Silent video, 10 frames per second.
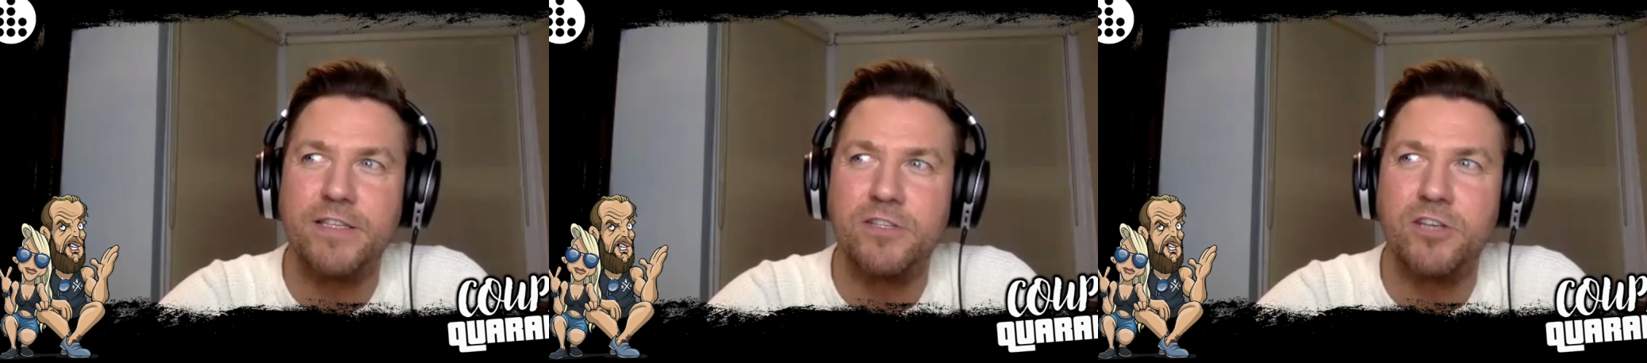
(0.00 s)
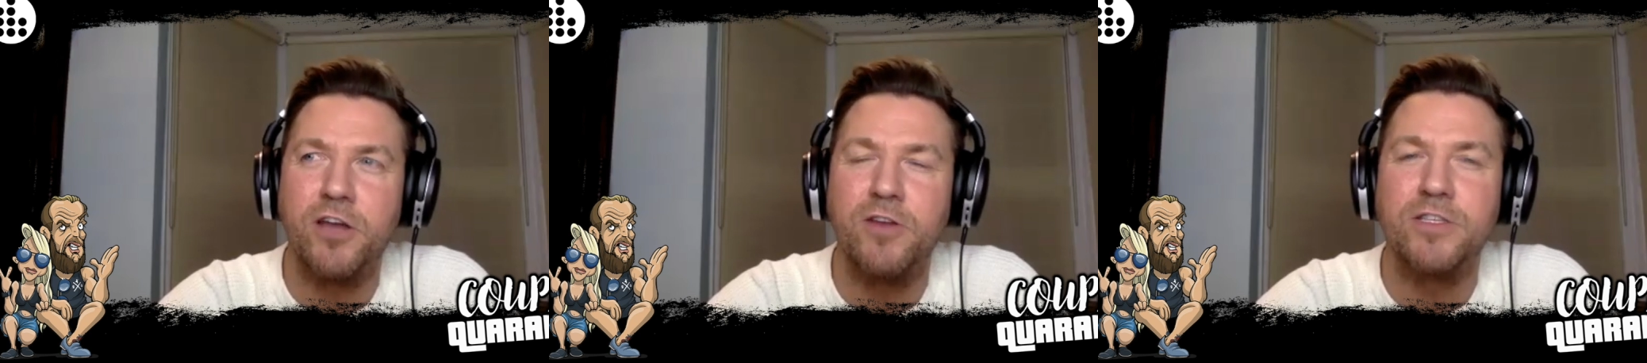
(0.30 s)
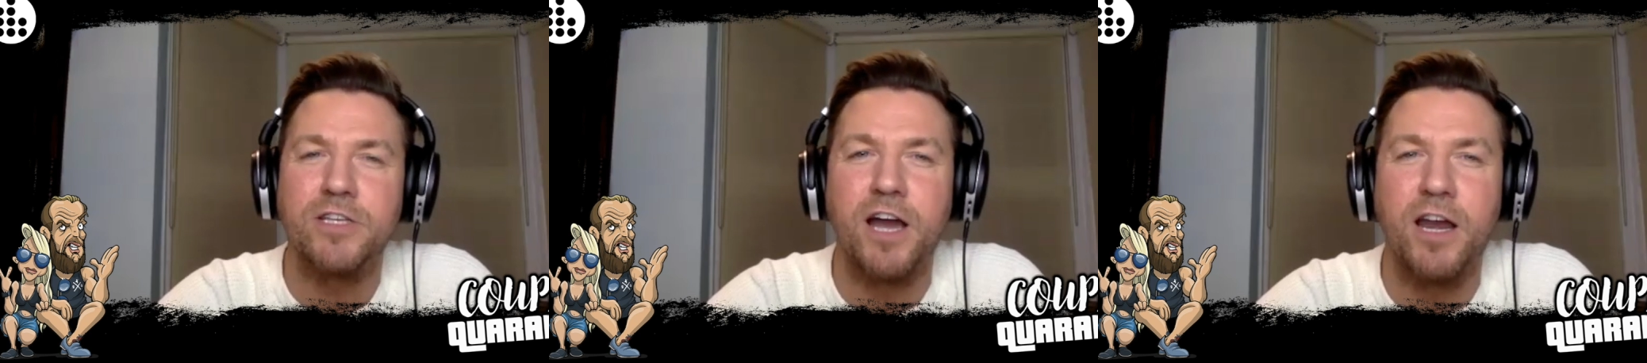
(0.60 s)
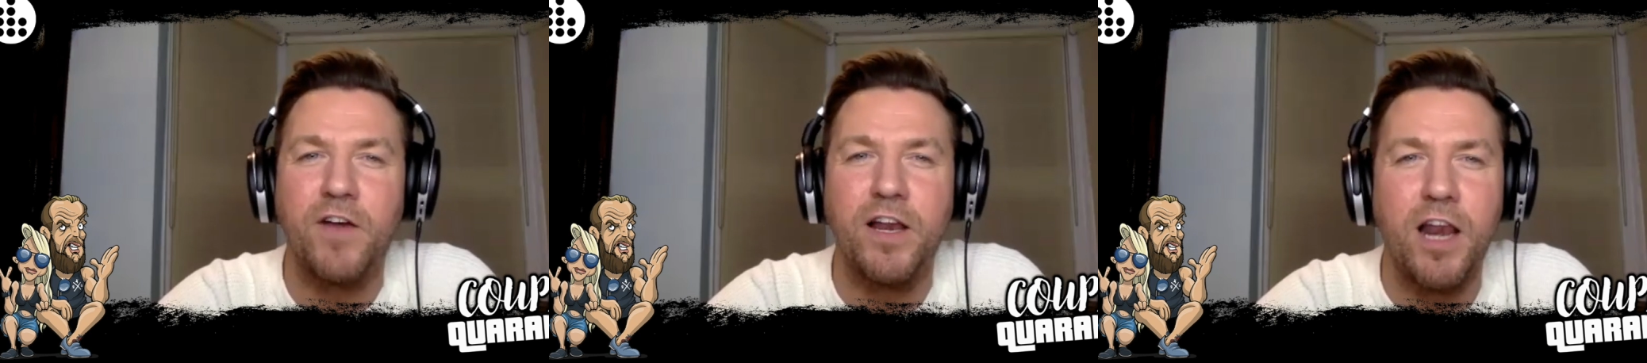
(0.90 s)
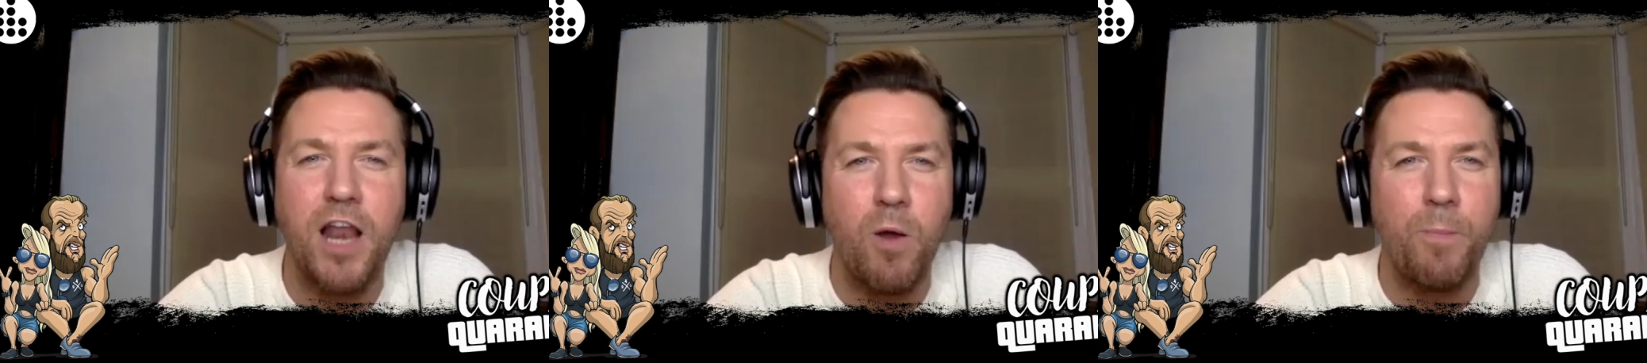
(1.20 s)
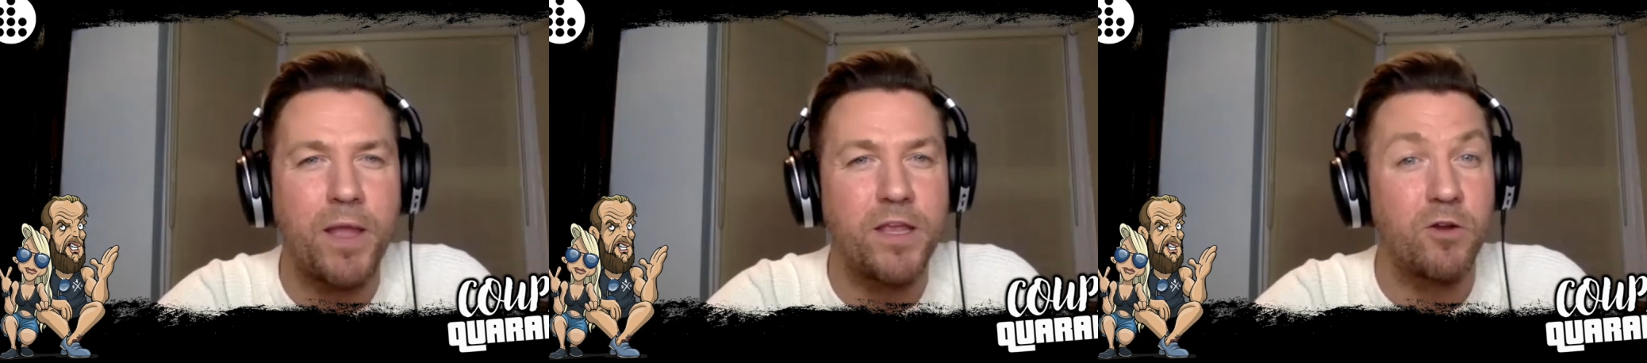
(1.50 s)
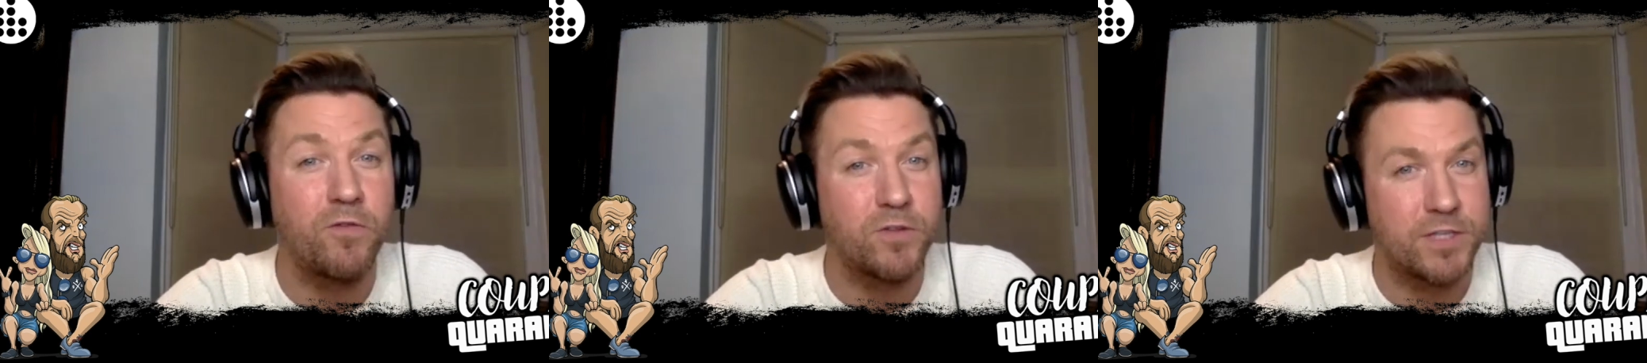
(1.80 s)
Speaker 1: shows kind of a low
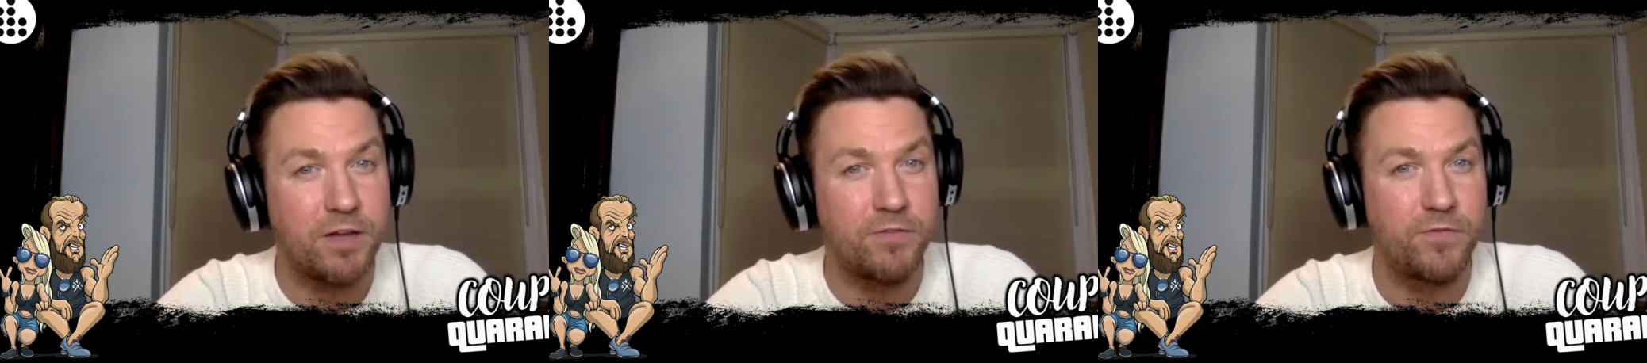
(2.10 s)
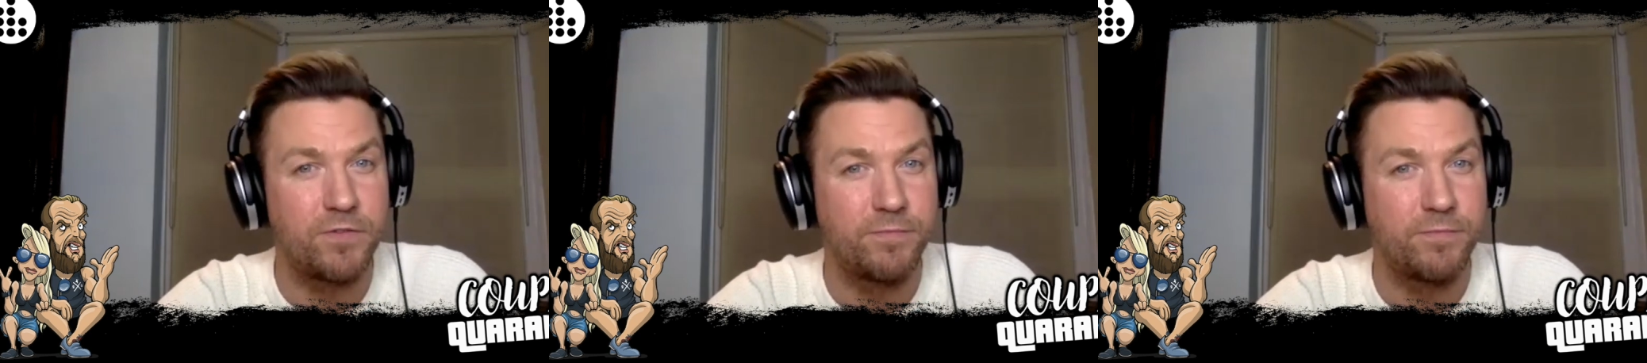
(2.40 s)
opinion of yourself